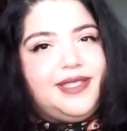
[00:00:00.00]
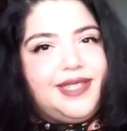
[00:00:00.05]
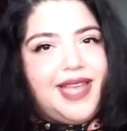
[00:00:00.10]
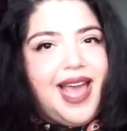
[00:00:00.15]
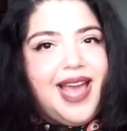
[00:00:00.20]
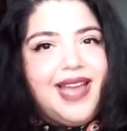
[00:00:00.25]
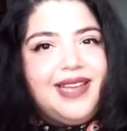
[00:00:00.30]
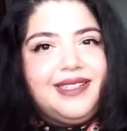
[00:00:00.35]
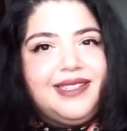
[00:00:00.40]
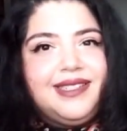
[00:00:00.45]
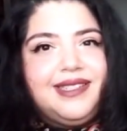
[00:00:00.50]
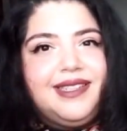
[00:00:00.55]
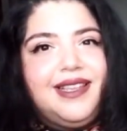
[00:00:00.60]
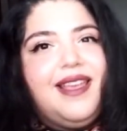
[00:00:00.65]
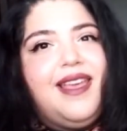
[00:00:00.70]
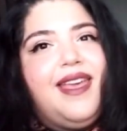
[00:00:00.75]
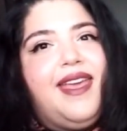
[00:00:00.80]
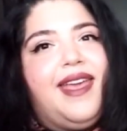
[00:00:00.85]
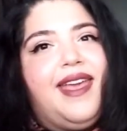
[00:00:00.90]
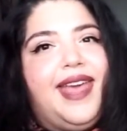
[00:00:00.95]
Sachs.
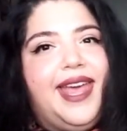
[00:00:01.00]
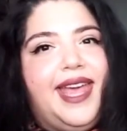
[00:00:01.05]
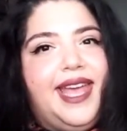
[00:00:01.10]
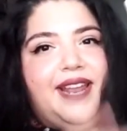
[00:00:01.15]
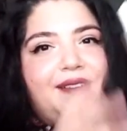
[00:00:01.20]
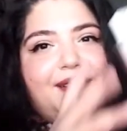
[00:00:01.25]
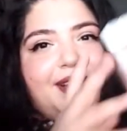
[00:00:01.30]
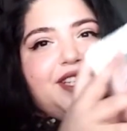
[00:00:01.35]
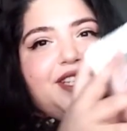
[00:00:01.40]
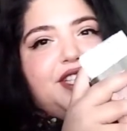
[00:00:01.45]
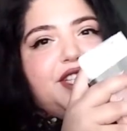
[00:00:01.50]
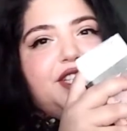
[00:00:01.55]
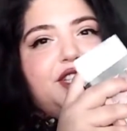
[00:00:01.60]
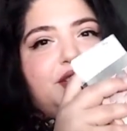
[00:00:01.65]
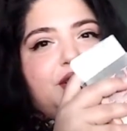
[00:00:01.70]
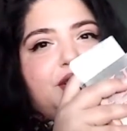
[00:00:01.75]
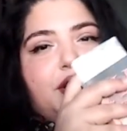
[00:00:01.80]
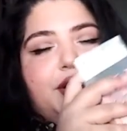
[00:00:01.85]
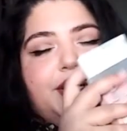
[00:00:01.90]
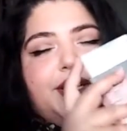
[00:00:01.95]
And I've actually
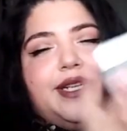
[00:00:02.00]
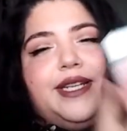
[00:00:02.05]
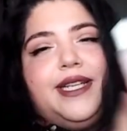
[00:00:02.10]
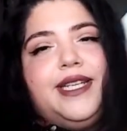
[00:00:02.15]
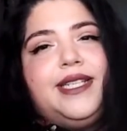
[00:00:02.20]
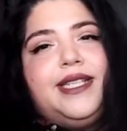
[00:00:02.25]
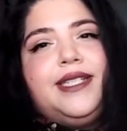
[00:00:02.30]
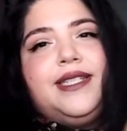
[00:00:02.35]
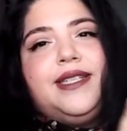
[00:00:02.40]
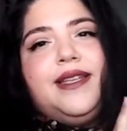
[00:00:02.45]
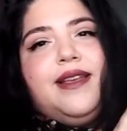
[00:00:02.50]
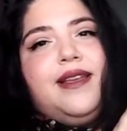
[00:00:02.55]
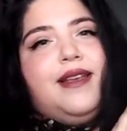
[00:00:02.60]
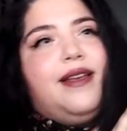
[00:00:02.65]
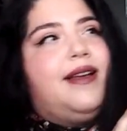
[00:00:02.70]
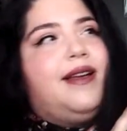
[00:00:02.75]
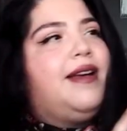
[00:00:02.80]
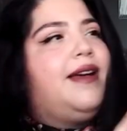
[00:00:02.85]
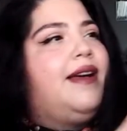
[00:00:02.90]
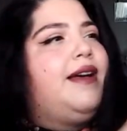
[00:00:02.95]
started it,
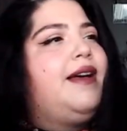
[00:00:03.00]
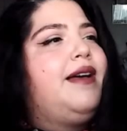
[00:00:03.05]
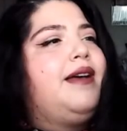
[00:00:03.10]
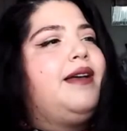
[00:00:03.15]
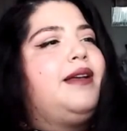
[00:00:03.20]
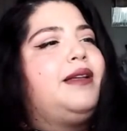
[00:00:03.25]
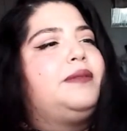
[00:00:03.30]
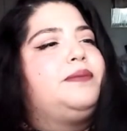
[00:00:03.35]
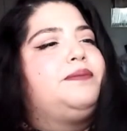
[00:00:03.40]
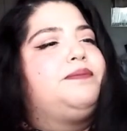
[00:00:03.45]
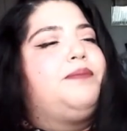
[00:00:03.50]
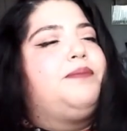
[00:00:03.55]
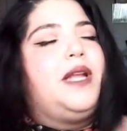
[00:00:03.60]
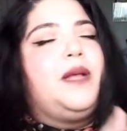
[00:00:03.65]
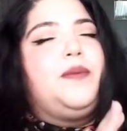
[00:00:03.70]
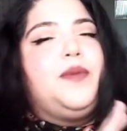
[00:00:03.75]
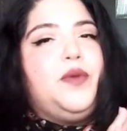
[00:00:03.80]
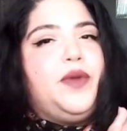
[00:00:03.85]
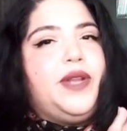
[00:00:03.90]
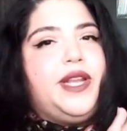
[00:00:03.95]
but
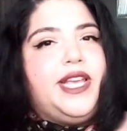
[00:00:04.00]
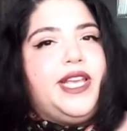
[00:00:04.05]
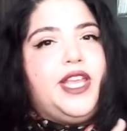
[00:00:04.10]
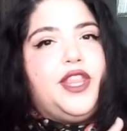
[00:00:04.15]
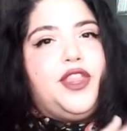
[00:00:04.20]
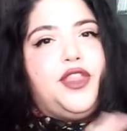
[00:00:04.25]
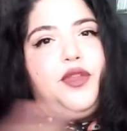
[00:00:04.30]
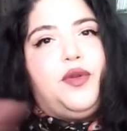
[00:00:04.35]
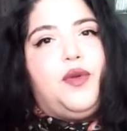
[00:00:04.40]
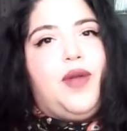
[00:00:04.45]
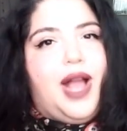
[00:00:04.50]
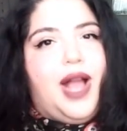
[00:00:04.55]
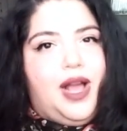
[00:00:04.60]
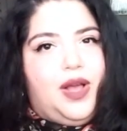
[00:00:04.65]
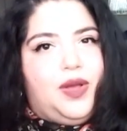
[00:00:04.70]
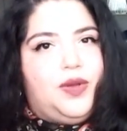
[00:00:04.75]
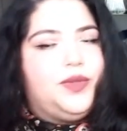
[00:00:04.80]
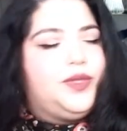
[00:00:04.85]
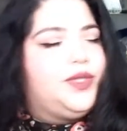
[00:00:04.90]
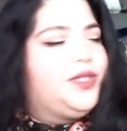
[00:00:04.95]
I'll be reading it
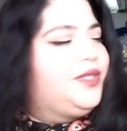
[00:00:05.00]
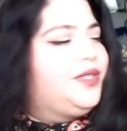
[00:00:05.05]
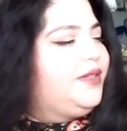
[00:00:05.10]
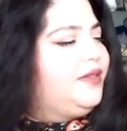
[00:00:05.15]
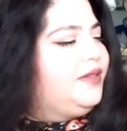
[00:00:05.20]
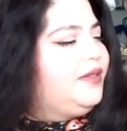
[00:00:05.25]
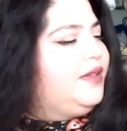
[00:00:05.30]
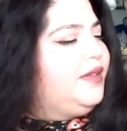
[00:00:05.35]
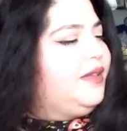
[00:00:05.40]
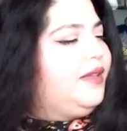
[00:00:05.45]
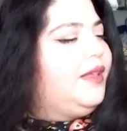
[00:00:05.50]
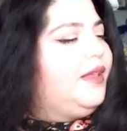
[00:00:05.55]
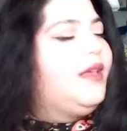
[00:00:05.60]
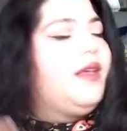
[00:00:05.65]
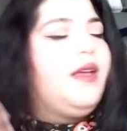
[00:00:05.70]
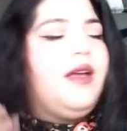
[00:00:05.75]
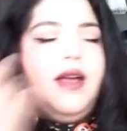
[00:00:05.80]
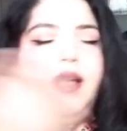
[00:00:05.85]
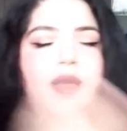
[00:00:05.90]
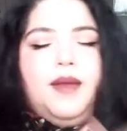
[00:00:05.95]
throughout
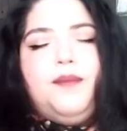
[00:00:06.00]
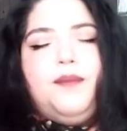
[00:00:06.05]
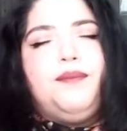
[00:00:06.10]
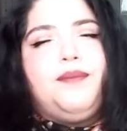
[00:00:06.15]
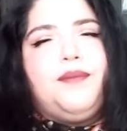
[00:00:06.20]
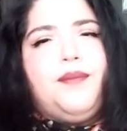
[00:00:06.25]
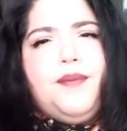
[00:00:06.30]
all